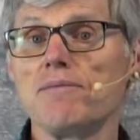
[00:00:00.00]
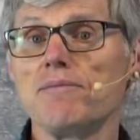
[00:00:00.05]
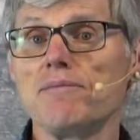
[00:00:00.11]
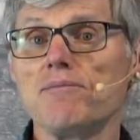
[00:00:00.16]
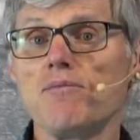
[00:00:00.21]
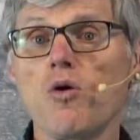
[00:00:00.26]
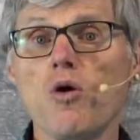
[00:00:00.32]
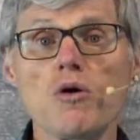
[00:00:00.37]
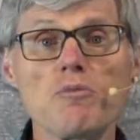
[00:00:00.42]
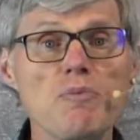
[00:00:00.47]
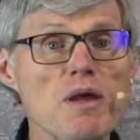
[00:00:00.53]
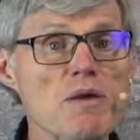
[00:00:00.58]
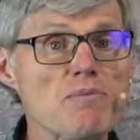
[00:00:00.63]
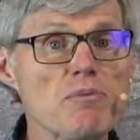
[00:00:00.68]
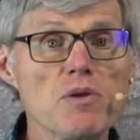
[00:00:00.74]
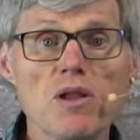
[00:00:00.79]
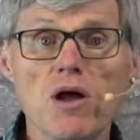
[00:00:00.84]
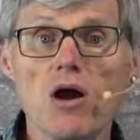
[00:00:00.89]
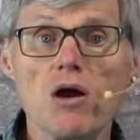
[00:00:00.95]
More
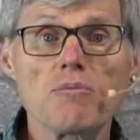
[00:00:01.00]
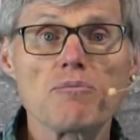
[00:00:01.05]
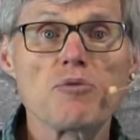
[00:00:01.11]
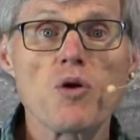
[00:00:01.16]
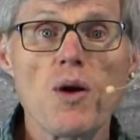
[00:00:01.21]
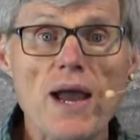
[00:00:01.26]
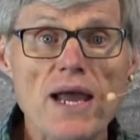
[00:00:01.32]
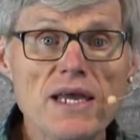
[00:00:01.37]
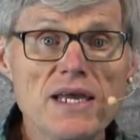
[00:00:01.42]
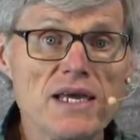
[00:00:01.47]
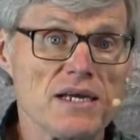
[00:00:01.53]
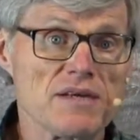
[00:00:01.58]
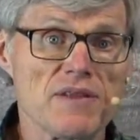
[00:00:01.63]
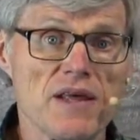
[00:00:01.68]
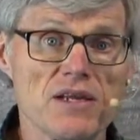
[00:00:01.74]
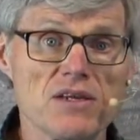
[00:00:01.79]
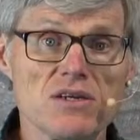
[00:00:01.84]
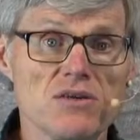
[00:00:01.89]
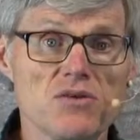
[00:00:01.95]
people are praying
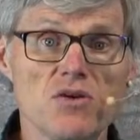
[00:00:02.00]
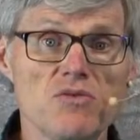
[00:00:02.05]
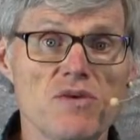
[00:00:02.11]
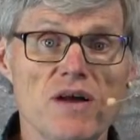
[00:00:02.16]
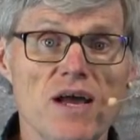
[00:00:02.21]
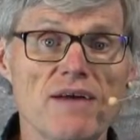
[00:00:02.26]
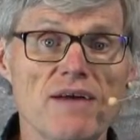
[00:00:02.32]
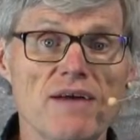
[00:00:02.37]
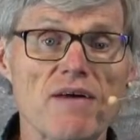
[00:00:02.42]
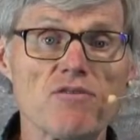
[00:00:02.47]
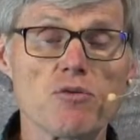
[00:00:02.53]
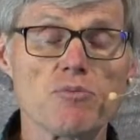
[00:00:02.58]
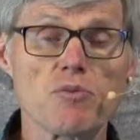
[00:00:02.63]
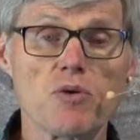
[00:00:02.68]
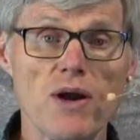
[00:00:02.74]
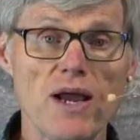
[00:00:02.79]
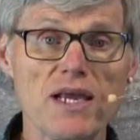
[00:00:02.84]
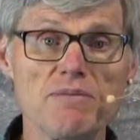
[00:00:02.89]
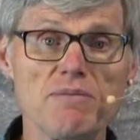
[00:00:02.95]
than who have ever
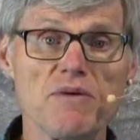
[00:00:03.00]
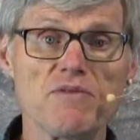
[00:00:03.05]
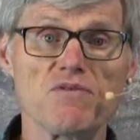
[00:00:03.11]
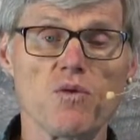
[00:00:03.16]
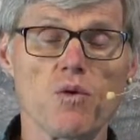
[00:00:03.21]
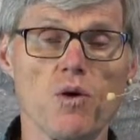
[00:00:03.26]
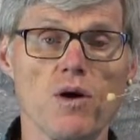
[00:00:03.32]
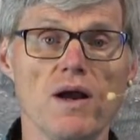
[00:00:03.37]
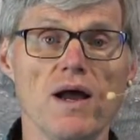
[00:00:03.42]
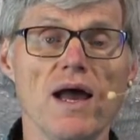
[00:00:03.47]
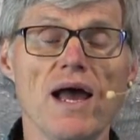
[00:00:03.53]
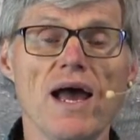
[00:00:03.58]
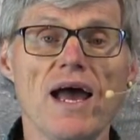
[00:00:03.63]
prayed before,